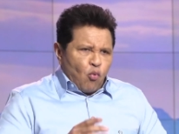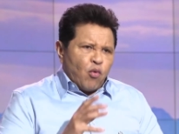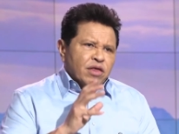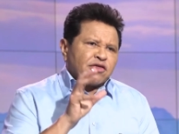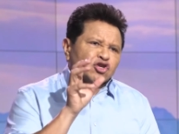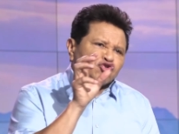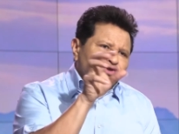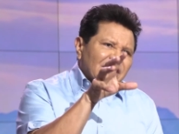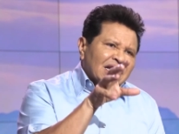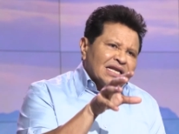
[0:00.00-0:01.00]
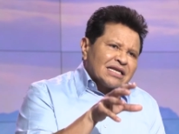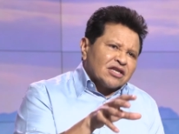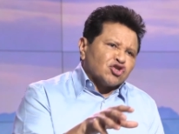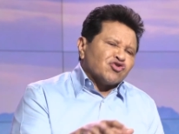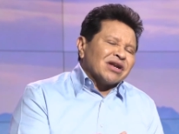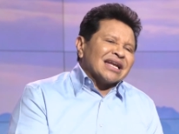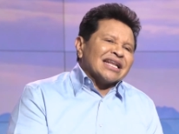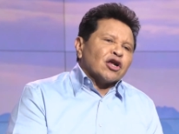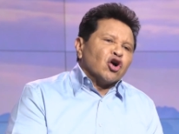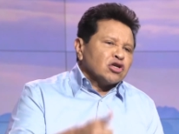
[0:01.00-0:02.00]
with adrenaline. The
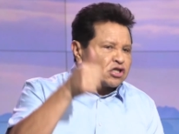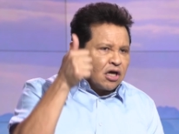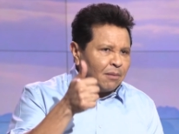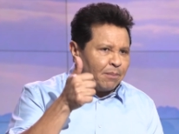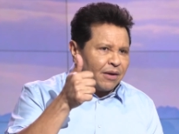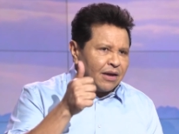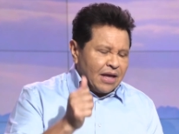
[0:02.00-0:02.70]
adrenaline goes up,